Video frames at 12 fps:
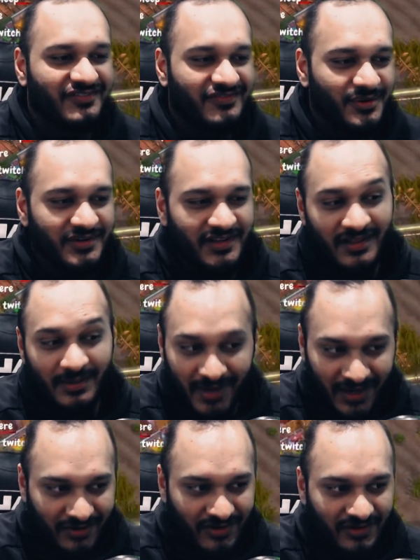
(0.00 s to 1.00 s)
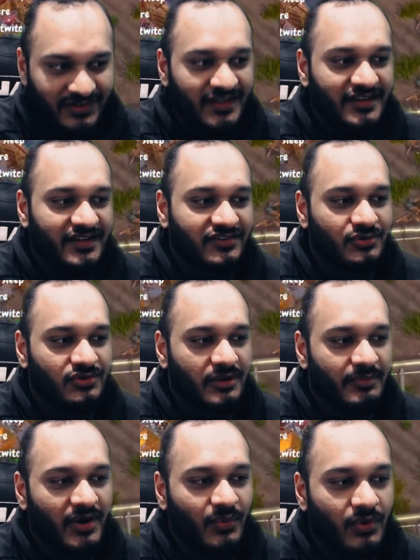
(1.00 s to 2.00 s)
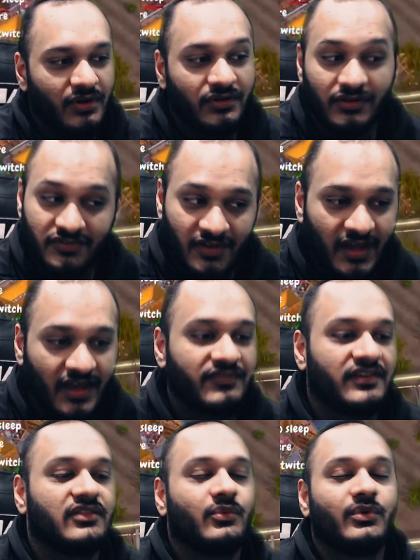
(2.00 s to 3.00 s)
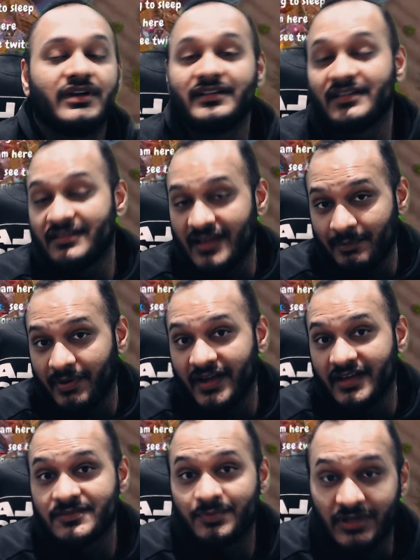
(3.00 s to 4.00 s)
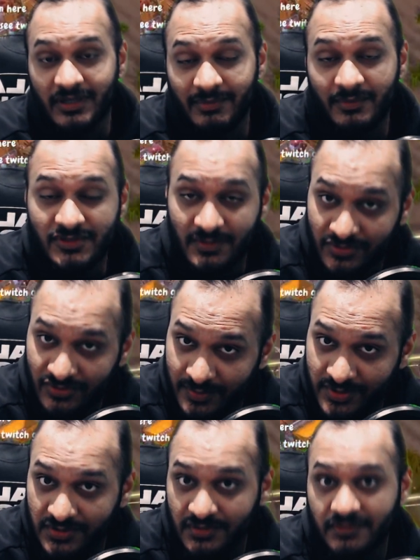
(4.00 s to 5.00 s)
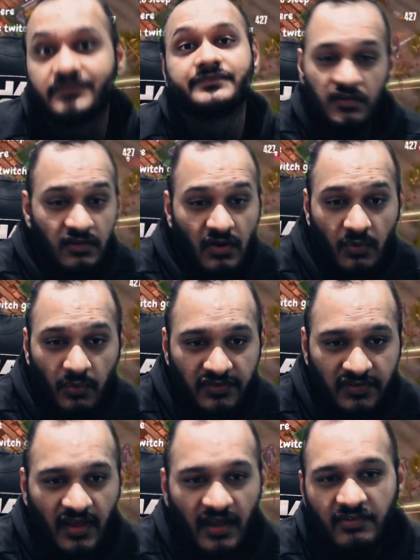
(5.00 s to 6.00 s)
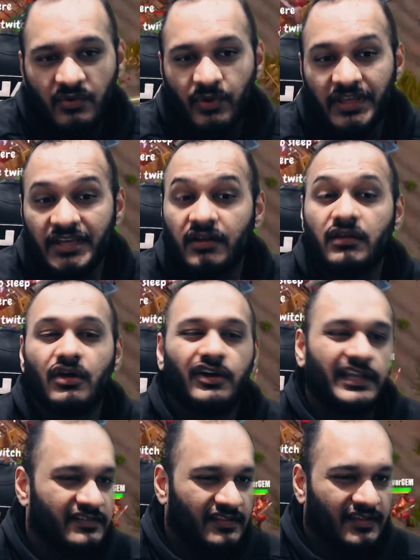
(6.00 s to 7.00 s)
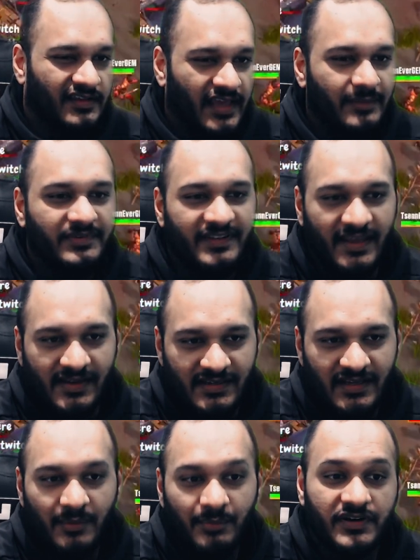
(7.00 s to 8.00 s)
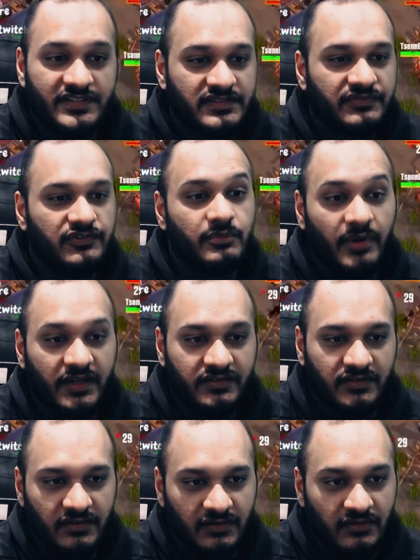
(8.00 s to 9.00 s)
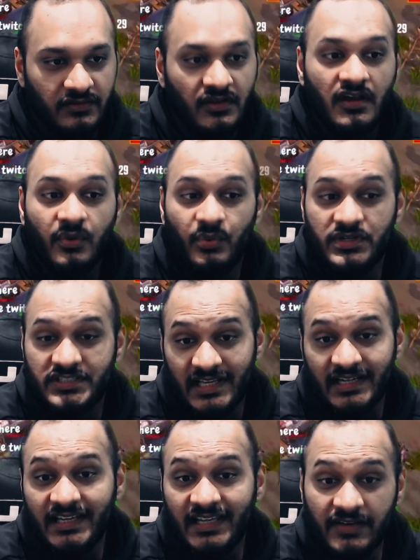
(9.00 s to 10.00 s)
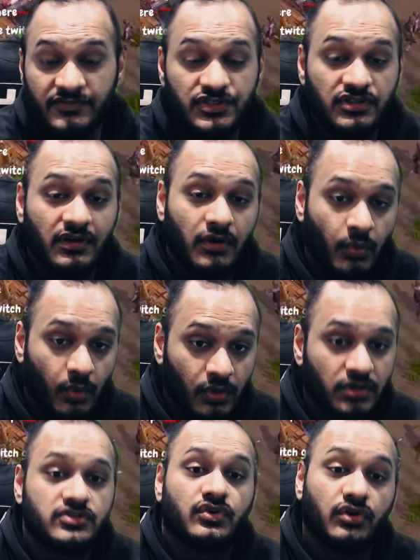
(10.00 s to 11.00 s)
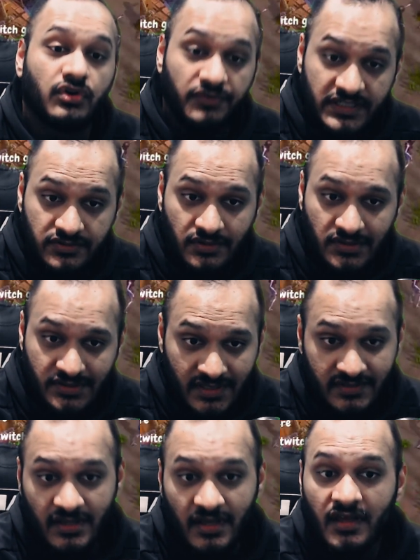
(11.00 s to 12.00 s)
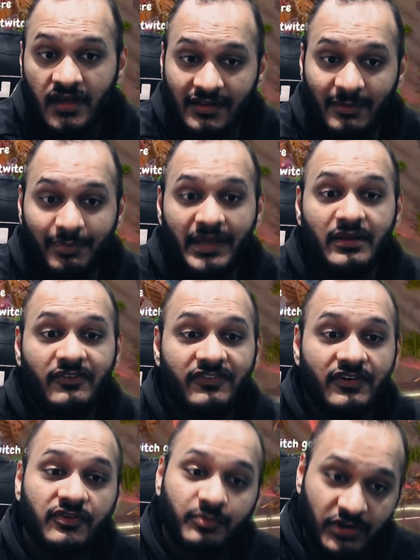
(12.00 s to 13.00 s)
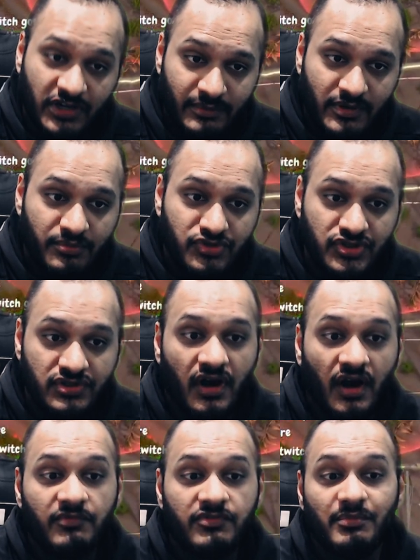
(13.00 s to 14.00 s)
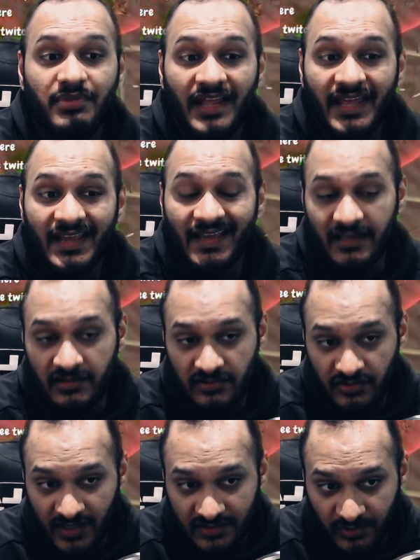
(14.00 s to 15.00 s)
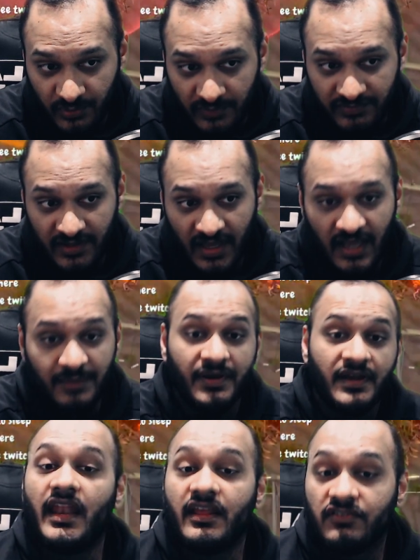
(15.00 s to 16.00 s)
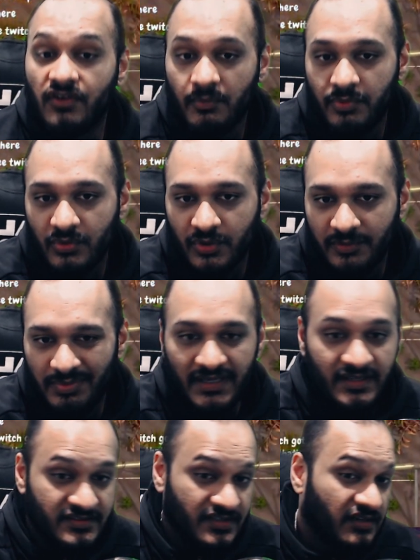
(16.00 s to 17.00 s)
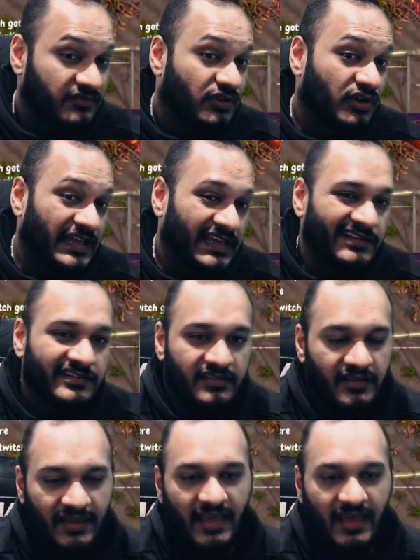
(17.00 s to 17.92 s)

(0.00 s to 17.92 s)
unfold in the background and let's talk about what not to have in the Walking Dead Empires premium subscription. So you don't want to have it where you can log into the game daily and press a few buttons, which then gives you rewards or resources. The benefit of premium should come from playing and interacting with the game. An example would be, instead of logging into the